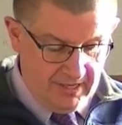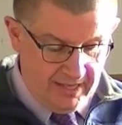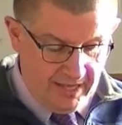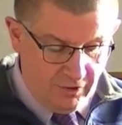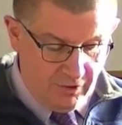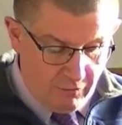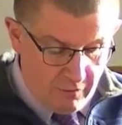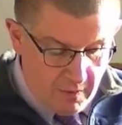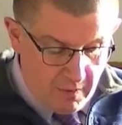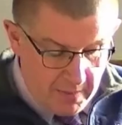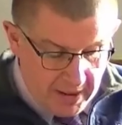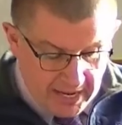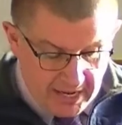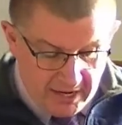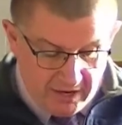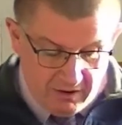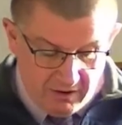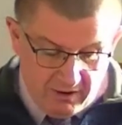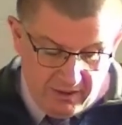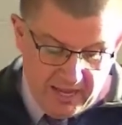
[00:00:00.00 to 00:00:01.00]
And the
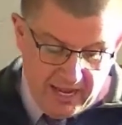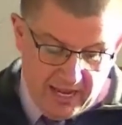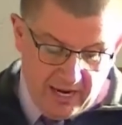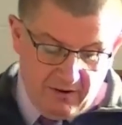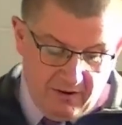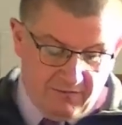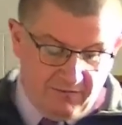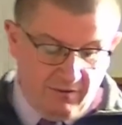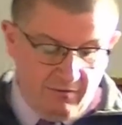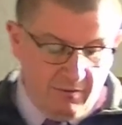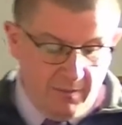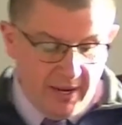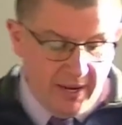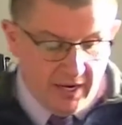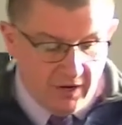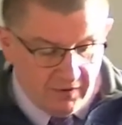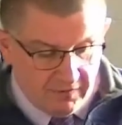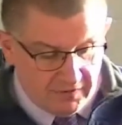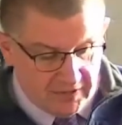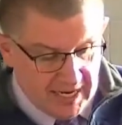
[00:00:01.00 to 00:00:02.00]

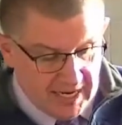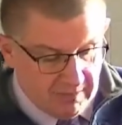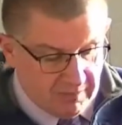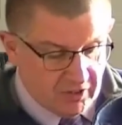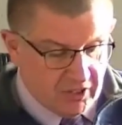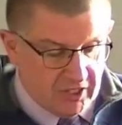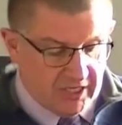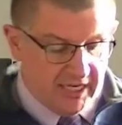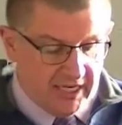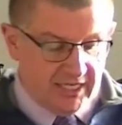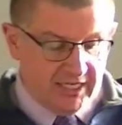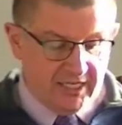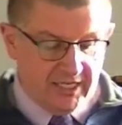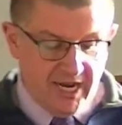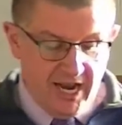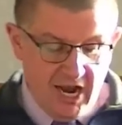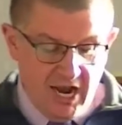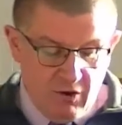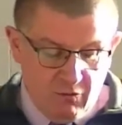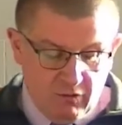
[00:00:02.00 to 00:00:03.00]
remainder of chapter
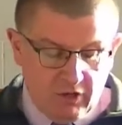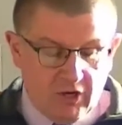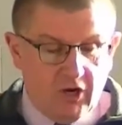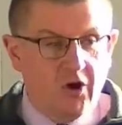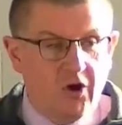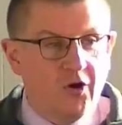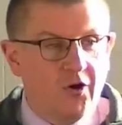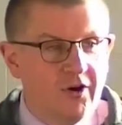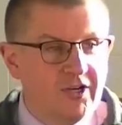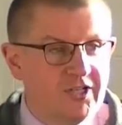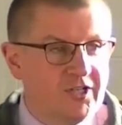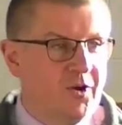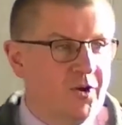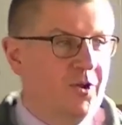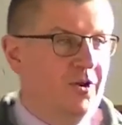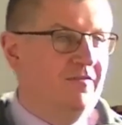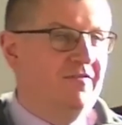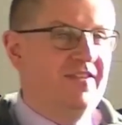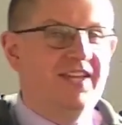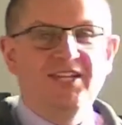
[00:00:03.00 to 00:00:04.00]
6 records
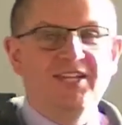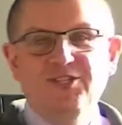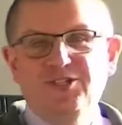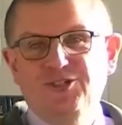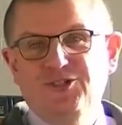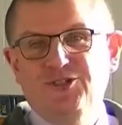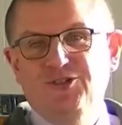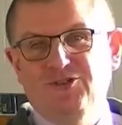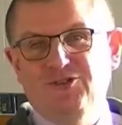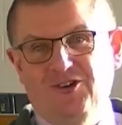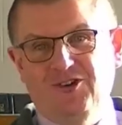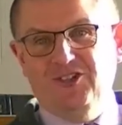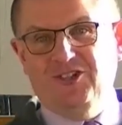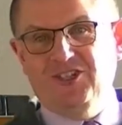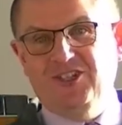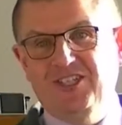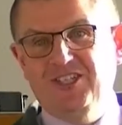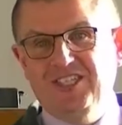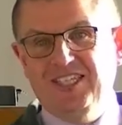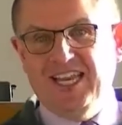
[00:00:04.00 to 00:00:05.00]
all of the
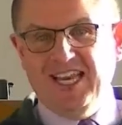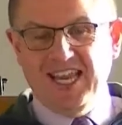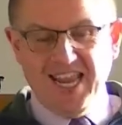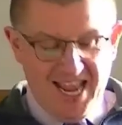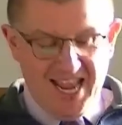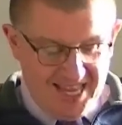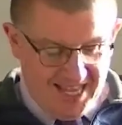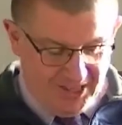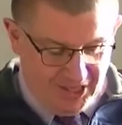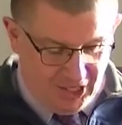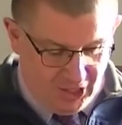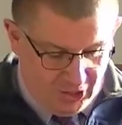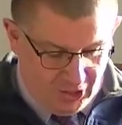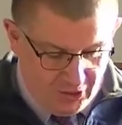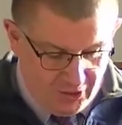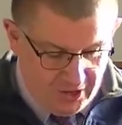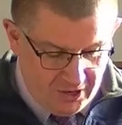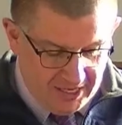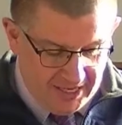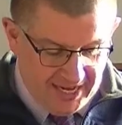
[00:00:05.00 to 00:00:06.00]
instructions that the
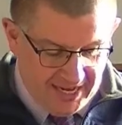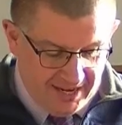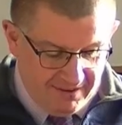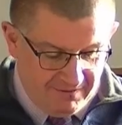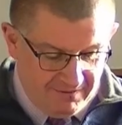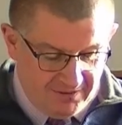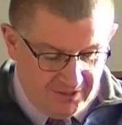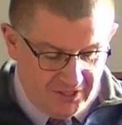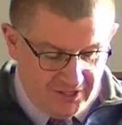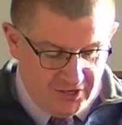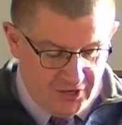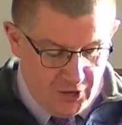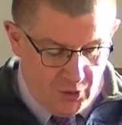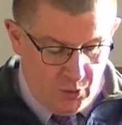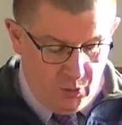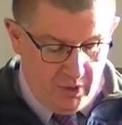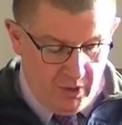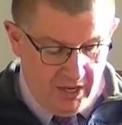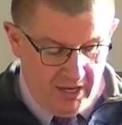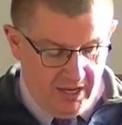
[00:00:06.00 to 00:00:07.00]
Lord gives
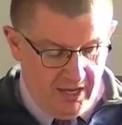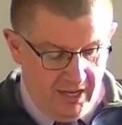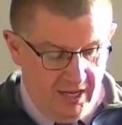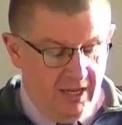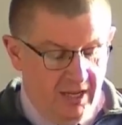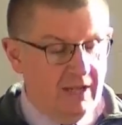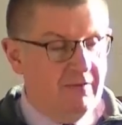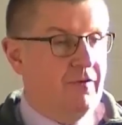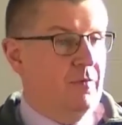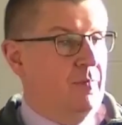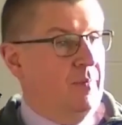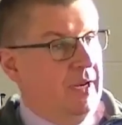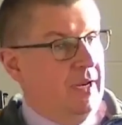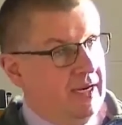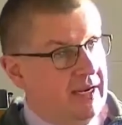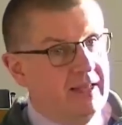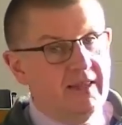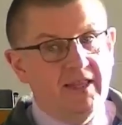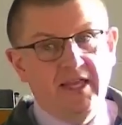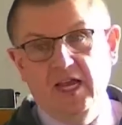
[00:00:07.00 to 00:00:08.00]
Noah for
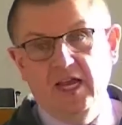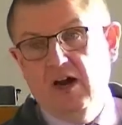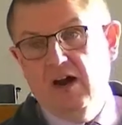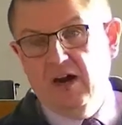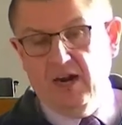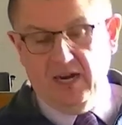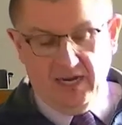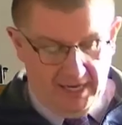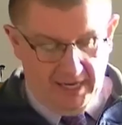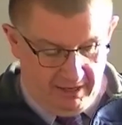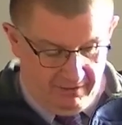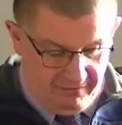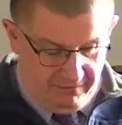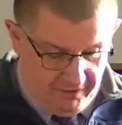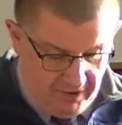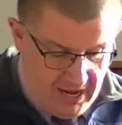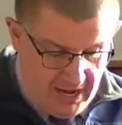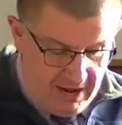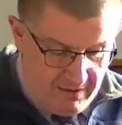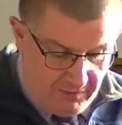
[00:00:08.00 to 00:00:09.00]
building the ark and
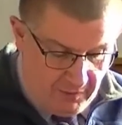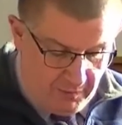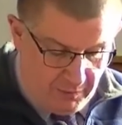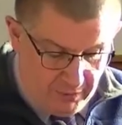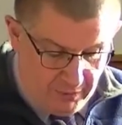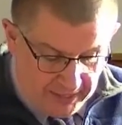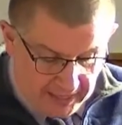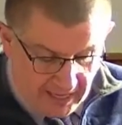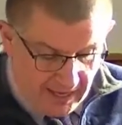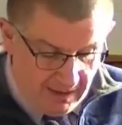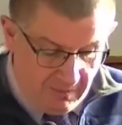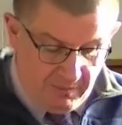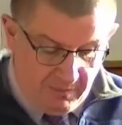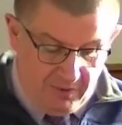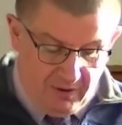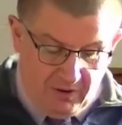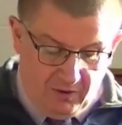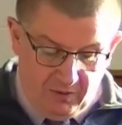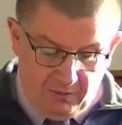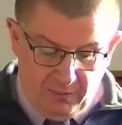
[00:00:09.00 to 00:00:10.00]
for bringing
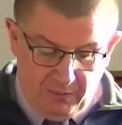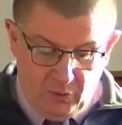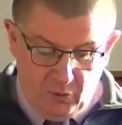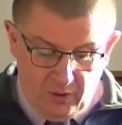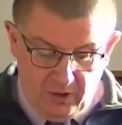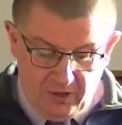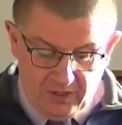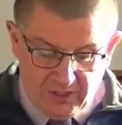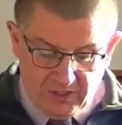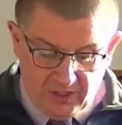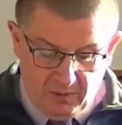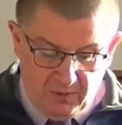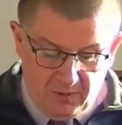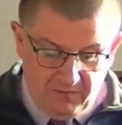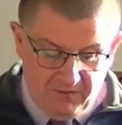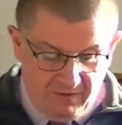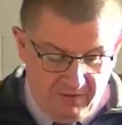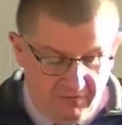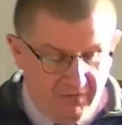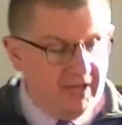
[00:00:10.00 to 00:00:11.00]
on board some
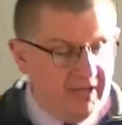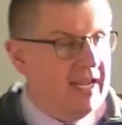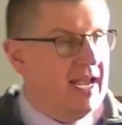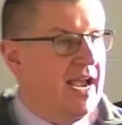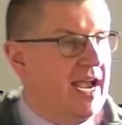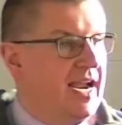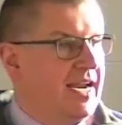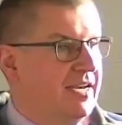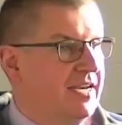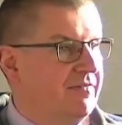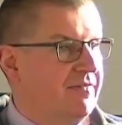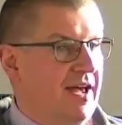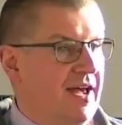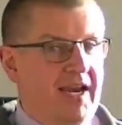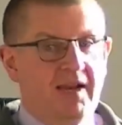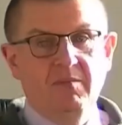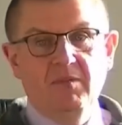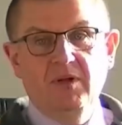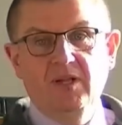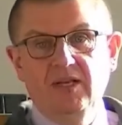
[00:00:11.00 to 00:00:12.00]
of every kind of
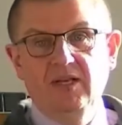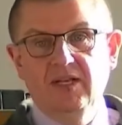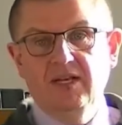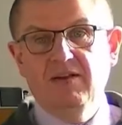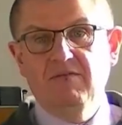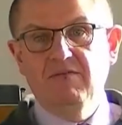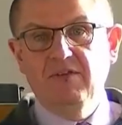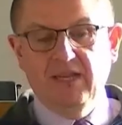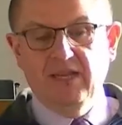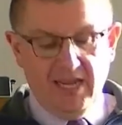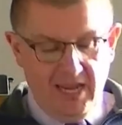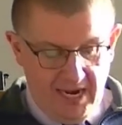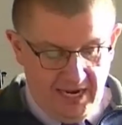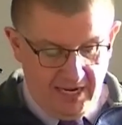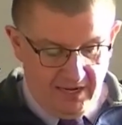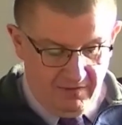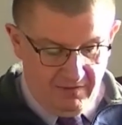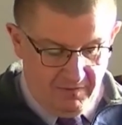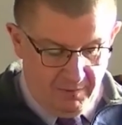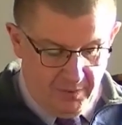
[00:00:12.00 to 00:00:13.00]
animal and every
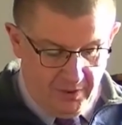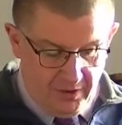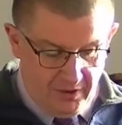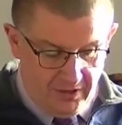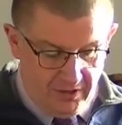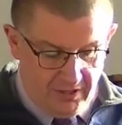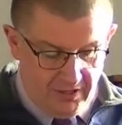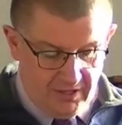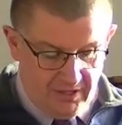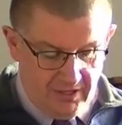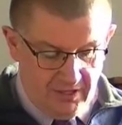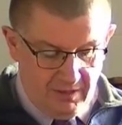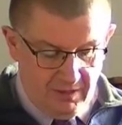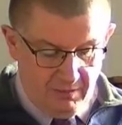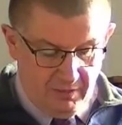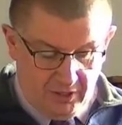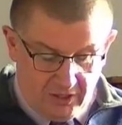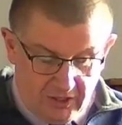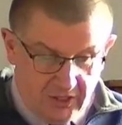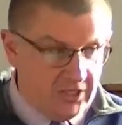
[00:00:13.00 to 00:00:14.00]
kind of bird,
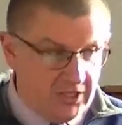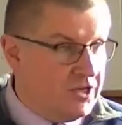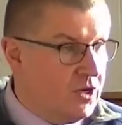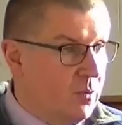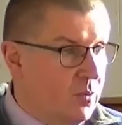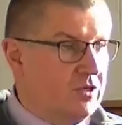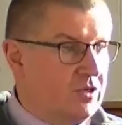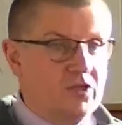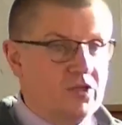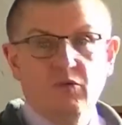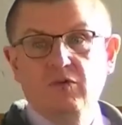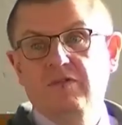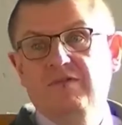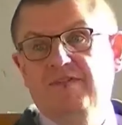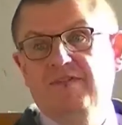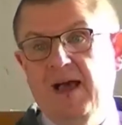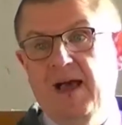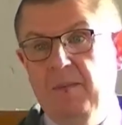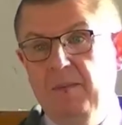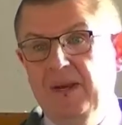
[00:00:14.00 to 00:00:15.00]
plus Noah's own
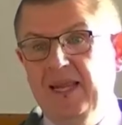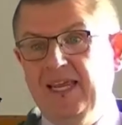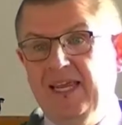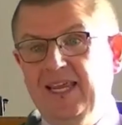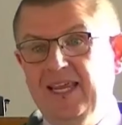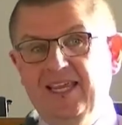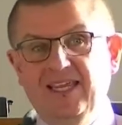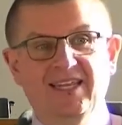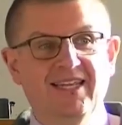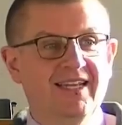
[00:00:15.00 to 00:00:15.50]
family.